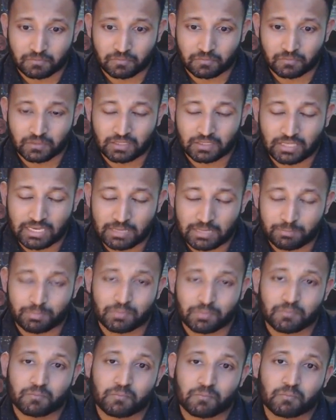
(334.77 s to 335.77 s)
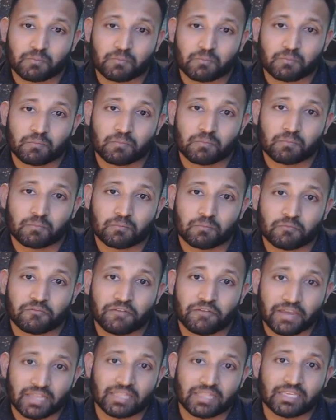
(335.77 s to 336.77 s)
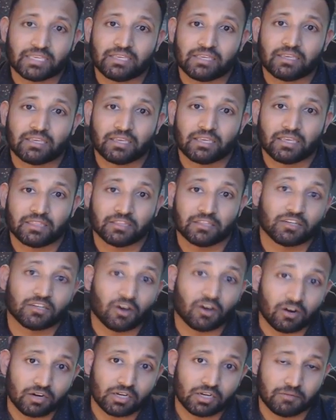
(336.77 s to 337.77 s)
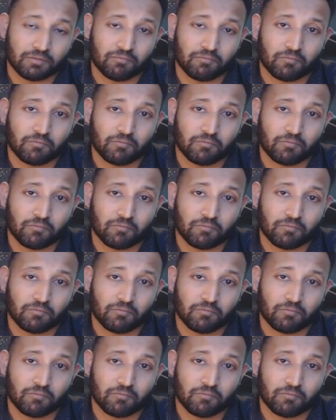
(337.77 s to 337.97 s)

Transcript: keep failing in the dark,